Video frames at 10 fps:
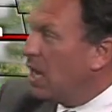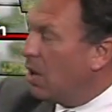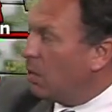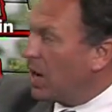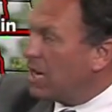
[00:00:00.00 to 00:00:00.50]

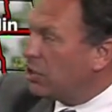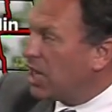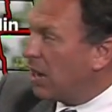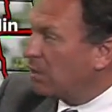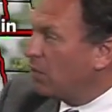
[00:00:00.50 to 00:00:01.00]
Rain
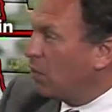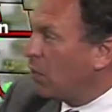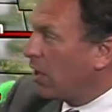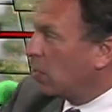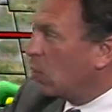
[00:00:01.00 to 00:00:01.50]
showers, a few
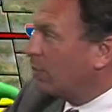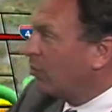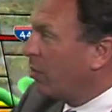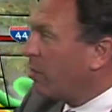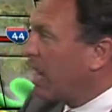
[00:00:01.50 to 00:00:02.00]
thunderstorms
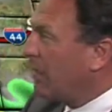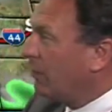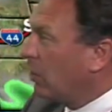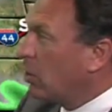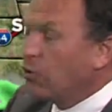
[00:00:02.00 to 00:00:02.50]
from
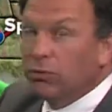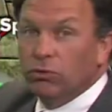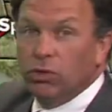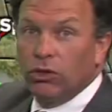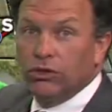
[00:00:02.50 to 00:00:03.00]
Mannford
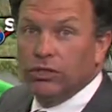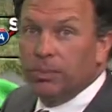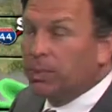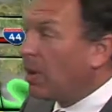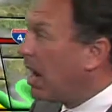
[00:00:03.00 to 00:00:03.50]
through Tulsa to
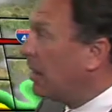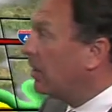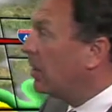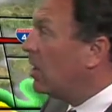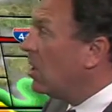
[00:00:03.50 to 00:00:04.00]

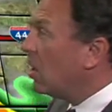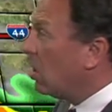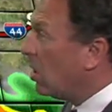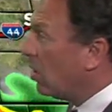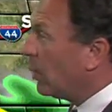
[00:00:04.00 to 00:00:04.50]
Pryor,
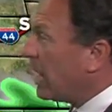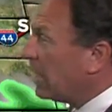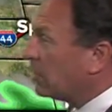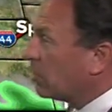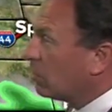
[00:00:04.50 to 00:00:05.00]
all the way
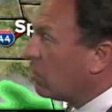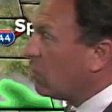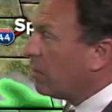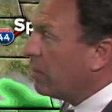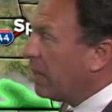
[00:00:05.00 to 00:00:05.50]
out to
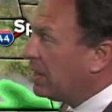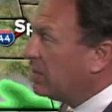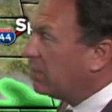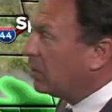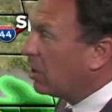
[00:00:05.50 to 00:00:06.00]
Grove in
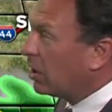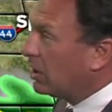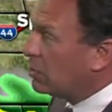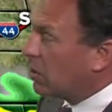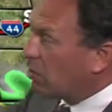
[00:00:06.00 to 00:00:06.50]
Bentonville,
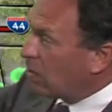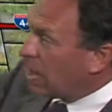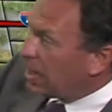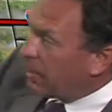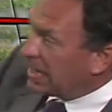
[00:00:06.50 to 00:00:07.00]
Arkansas,
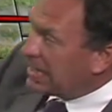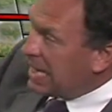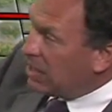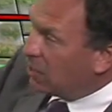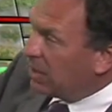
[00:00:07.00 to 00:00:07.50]
right at about
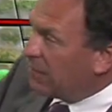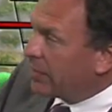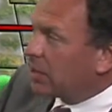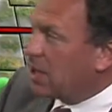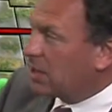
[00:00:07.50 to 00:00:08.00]
10 to
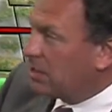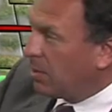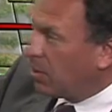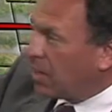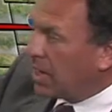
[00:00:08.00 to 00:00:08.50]
11 o'clock
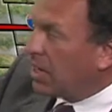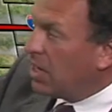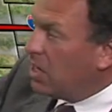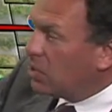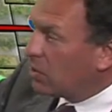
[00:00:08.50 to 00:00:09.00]
tomorrow night.
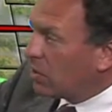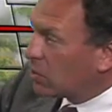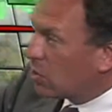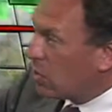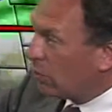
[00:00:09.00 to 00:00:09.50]
So
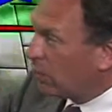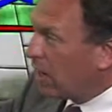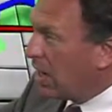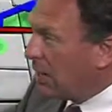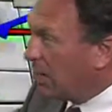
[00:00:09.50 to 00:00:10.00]
there's cold
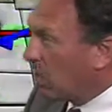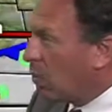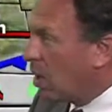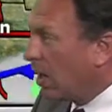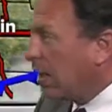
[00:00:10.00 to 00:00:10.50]
front number
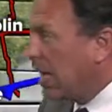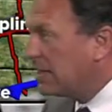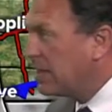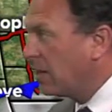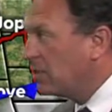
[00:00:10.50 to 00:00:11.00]
one, and
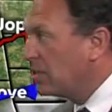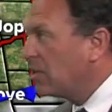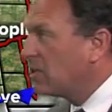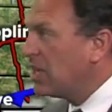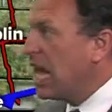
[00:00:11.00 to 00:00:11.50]
that settles
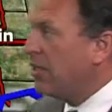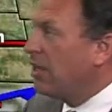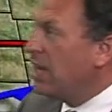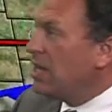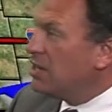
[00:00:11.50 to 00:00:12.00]
to the south.
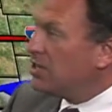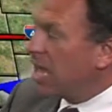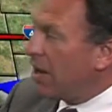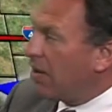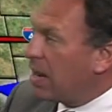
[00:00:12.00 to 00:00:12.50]

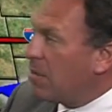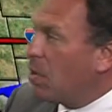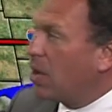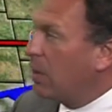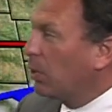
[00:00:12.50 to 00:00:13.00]
Saturday
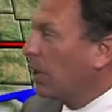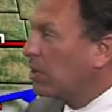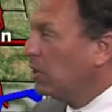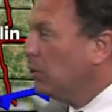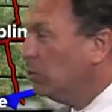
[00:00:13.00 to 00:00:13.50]
morning, we're
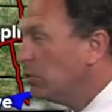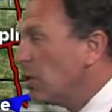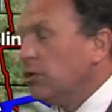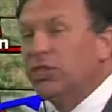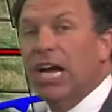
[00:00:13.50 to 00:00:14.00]
going to lose
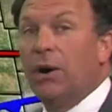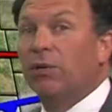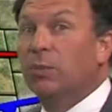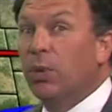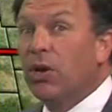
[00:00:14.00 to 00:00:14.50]
those
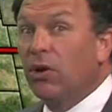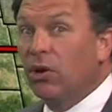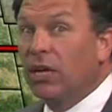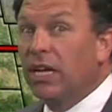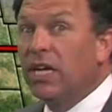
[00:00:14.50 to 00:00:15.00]
showers pretty
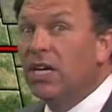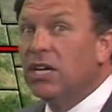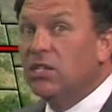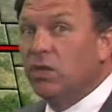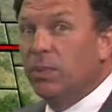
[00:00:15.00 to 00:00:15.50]
early,
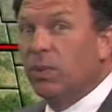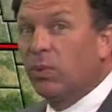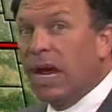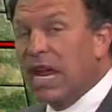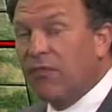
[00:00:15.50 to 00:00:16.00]
so the
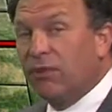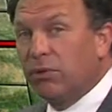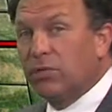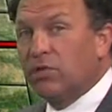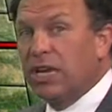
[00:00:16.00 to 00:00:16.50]
parade for
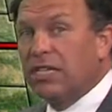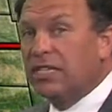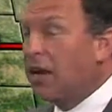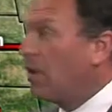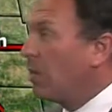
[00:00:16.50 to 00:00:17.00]
Rooster Day
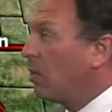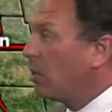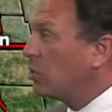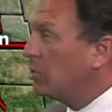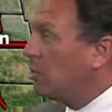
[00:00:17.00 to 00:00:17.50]
Saturday
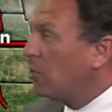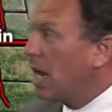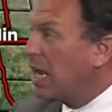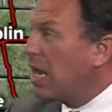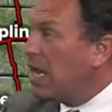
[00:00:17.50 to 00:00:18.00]
morning should be
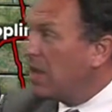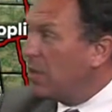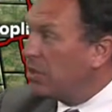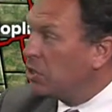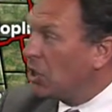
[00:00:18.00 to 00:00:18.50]
dry.
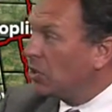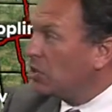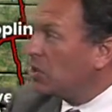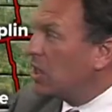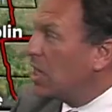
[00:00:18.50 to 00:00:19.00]
Then we start
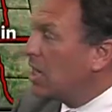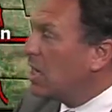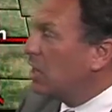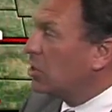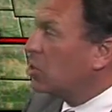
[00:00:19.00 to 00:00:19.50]
to see
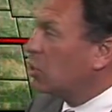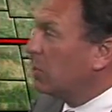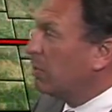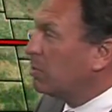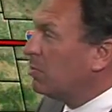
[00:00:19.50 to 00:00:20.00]
a
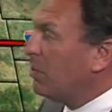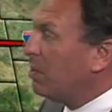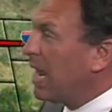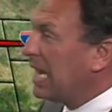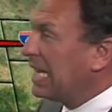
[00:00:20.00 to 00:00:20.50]
disturbance
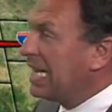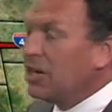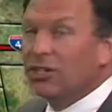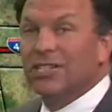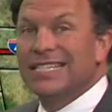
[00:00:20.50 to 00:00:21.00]
moving back in
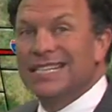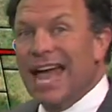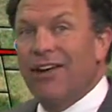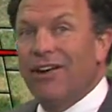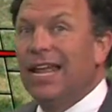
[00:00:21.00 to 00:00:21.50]
here
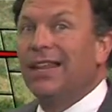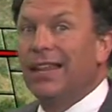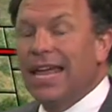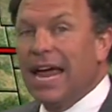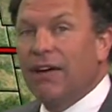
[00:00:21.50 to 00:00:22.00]
Saturday
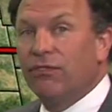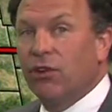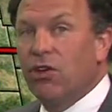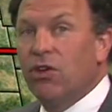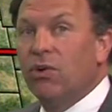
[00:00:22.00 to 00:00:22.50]
late
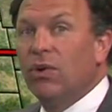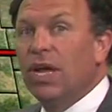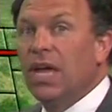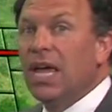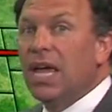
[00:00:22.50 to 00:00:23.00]
afternoon,
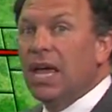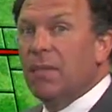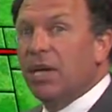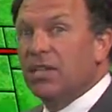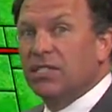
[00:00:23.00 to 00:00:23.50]

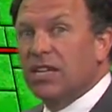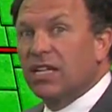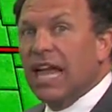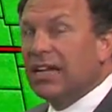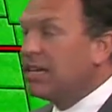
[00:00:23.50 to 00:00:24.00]
and because of the cloud